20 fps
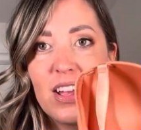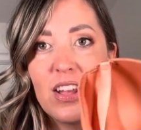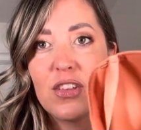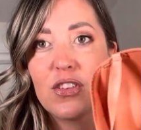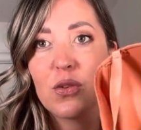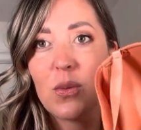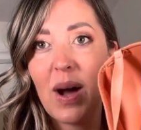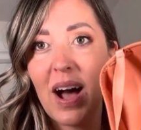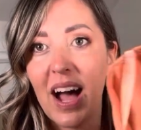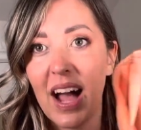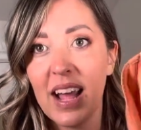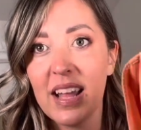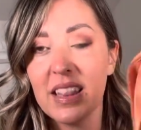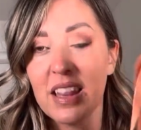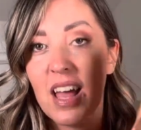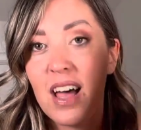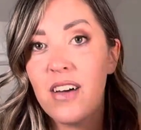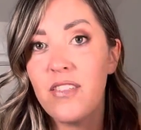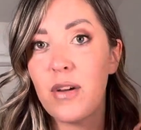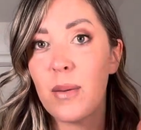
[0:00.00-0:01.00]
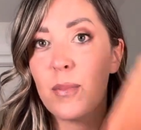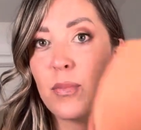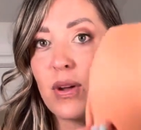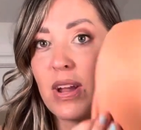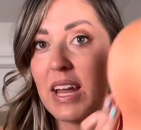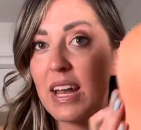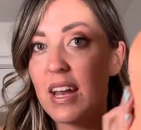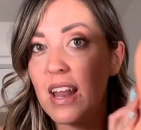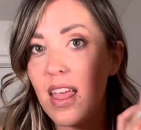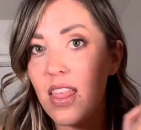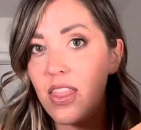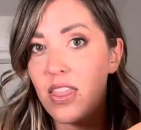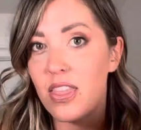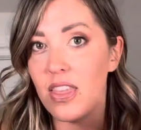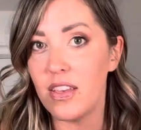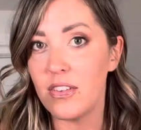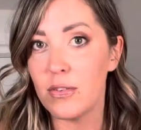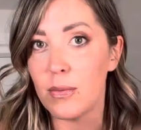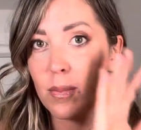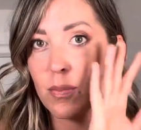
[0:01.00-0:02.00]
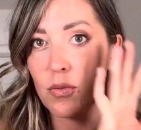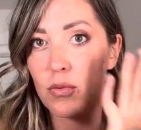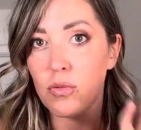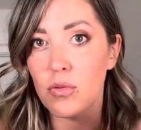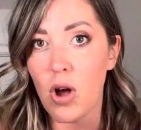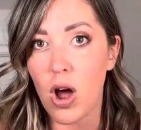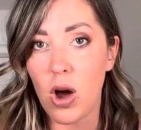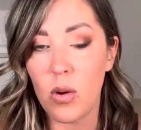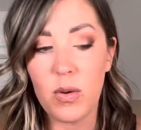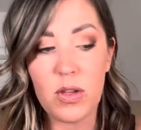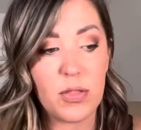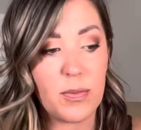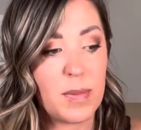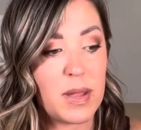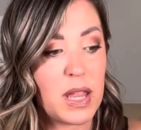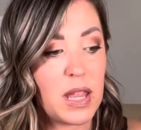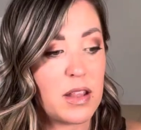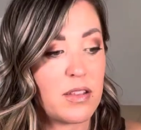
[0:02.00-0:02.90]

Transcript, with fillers: So I love bringing this bra with me.